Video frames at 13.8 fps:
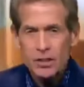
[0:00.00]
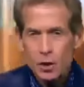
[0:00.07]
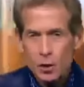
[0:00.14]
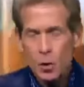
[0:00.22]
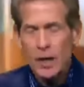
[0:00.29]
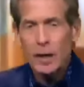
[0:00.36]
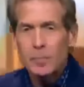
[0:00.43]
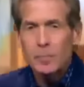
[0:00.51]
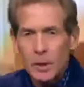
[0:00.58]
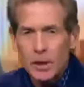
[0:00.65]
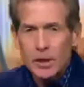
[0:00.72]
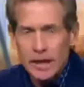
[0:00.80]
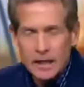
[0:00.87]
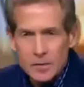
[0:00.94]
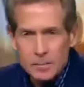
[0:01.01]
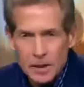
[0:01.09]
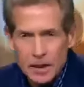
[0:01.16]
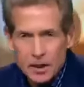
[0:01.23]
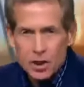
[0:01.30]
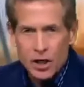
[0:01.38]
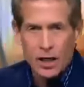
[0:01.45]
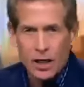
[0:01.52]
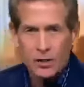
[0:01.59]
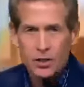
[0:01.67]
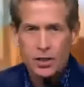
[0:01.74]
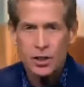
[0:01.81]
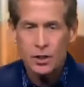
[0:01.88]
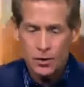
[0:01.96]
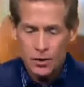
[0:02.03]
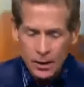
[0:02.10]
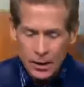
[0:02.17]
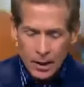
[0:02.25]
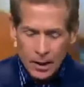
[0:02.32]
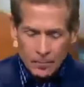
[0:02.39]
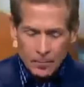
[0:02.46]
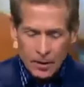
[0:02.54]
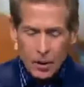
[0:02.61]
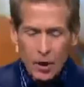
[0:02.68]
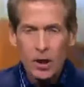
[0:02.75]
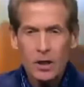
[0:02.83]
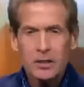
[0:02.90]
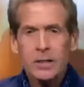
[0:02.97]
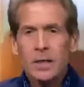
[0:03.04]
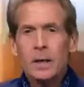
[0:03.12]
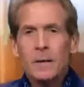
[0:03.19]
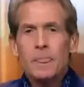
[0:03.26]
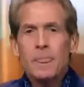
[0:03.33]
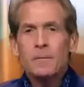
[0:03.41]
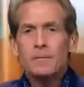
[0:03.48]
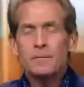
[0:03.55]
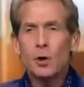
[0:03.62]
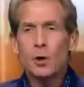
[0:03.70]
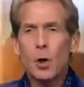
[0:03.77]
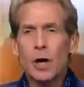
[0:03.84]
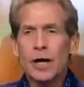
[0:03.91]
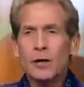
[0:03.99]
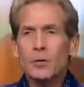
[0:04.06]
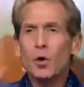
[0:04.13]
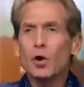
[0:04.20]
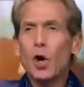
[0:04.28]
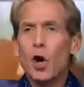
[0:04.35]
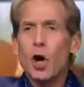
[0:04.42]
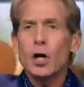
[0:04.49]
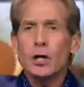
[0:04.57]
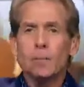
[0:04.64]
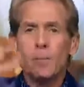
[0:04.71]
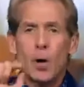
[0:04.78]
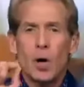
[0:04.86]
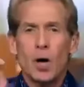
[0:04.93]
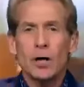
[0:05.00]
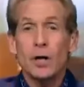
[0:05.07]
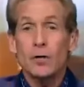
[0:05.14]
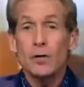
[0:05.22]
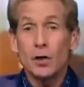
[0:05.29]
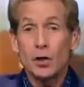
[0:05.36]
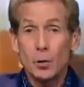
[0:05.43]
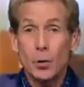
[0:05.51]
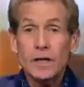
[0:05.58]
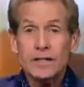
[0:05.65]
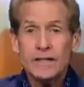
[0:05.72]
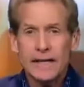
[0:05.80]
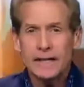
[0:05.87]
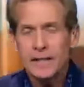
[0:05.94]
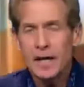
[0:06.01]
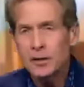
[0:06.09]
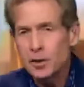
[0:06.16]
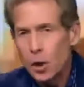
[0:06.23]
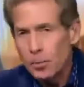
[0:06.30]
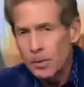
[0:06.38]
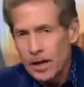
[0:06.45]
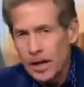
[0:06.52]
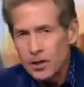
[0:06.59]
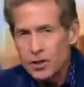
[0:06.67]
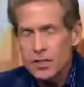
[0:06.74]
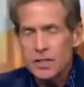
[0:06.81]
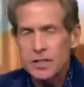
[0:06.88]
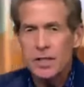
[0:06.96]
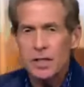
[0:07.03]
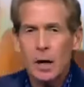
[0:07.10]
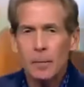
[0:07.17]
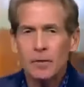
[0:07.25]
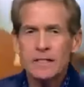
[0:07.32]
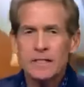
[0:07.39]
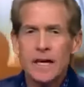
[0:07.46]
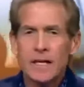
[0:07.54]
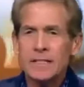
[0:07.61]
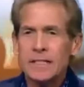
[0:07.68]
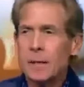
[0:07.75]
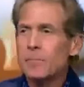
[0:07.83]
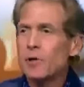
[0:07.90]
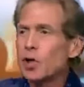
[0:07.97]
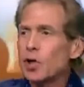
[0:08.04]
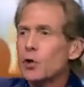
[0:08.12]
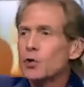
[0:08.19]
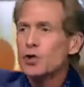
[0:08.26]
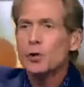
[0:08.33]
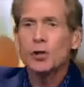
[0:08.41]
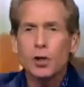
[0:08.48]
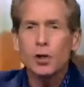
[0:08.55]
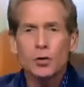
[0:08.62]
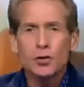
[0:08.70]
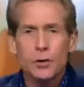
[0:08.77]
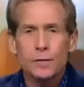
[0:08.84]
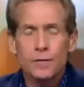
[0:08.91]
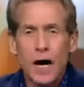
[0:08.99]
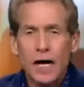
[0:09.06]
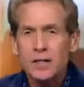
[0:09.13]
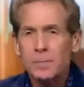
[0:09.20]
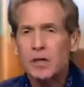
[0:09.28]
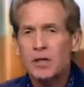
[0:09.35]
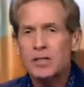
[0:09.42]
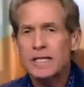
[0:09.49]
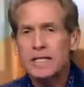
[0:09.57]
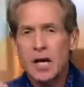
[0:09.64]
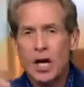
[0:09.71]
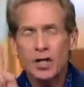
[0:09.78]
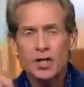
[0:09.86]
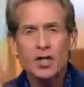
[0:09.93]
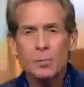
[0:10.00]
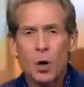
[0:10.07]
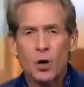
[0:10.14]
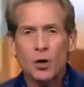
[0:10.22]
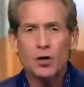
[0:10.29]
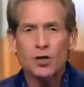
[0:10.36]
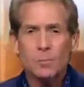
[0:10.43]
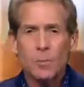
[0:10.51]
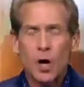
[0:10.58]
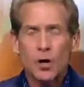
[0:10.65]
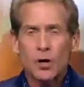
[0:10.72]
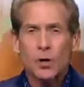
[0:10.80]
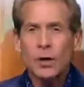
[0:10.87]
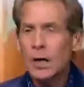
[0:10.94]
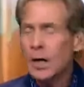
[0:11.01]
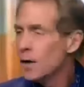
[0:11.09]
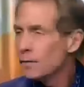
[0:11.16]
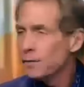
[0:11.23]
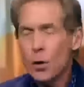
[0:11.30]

Its credibility is being challenged here because Floyd will call upon the U.S. anti doping agency to come and test him closer and closer to fights because he's gotten smarter and smarter.